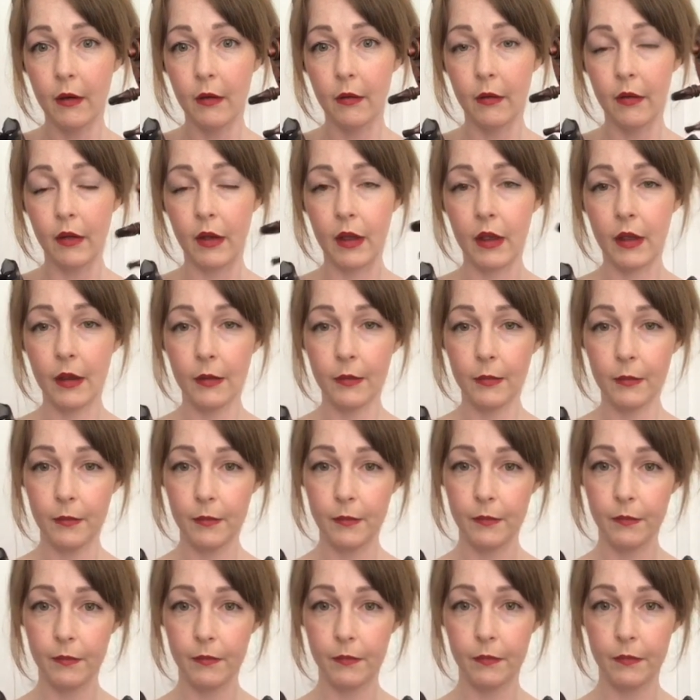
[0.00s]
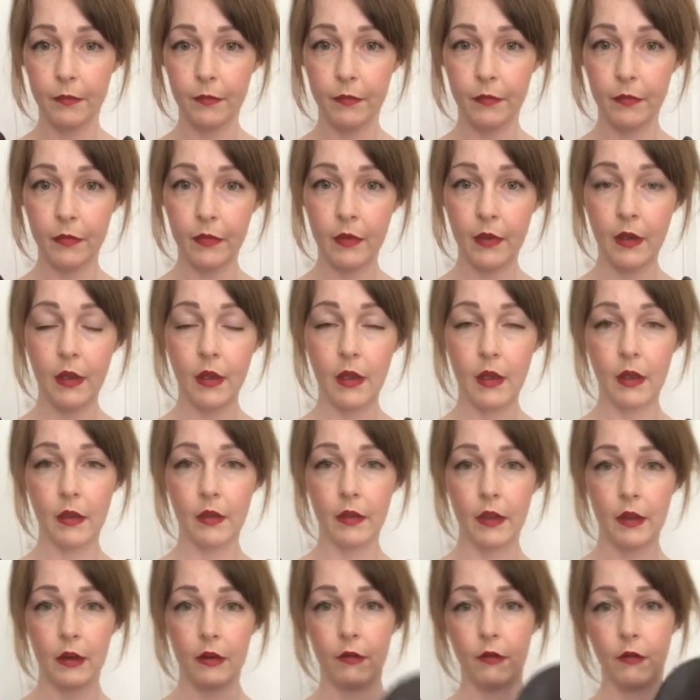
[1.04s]
Okay,
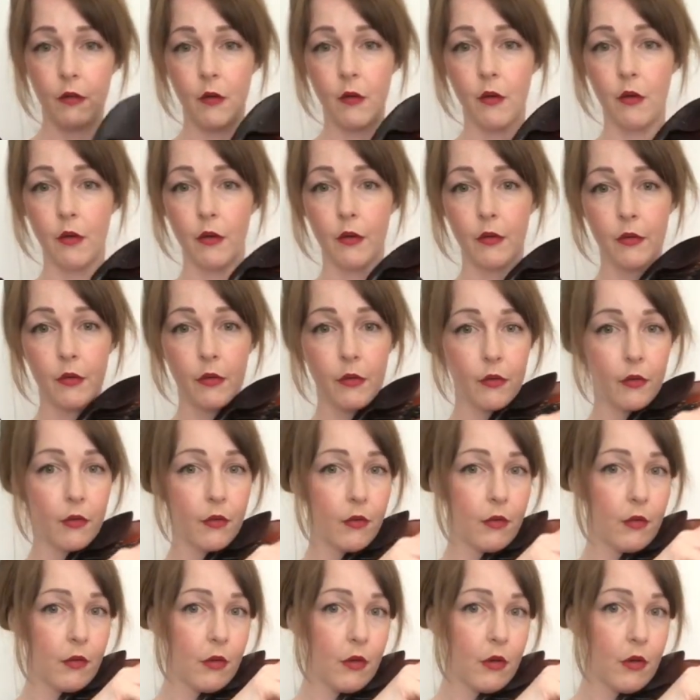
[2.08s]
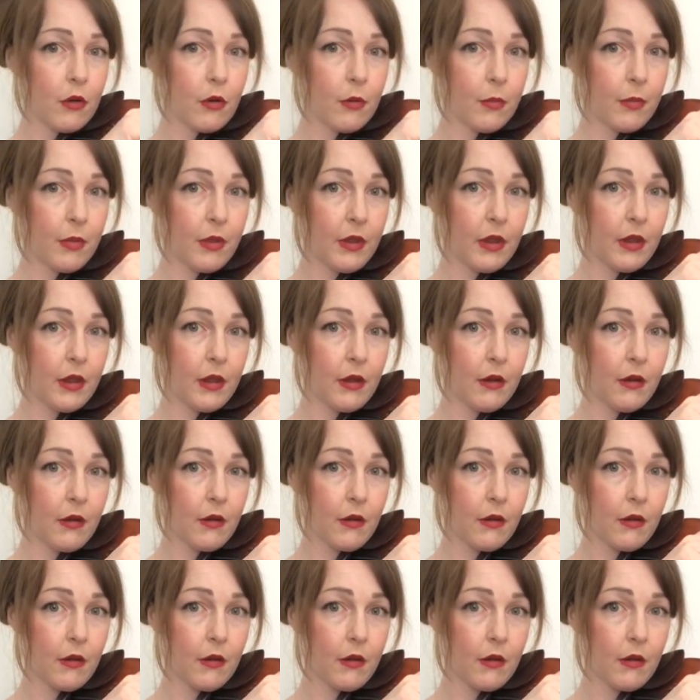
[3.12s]
then of course up here